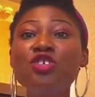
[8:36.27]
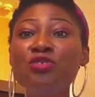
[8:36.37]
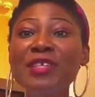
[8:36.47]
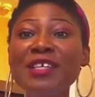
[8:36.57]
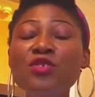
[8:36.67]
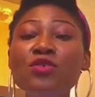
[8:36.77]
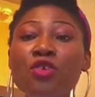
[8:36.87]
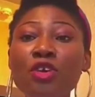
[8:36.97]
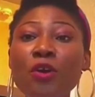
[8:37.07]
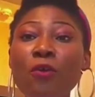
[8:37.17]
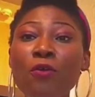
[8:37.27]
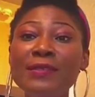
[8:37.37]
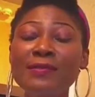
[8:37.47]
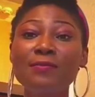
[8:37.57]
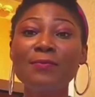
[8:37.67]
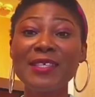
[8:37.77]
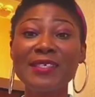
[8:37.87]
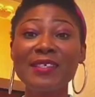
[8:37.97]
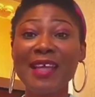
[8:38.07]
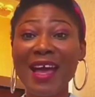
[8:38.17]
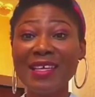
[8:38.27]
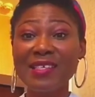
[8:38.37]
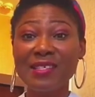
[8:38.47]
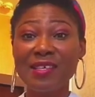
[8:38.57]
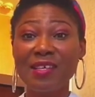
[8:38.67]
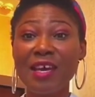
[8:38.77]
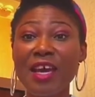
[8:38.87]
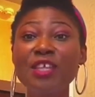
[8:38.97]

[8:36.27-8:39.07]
You need to know your own personality.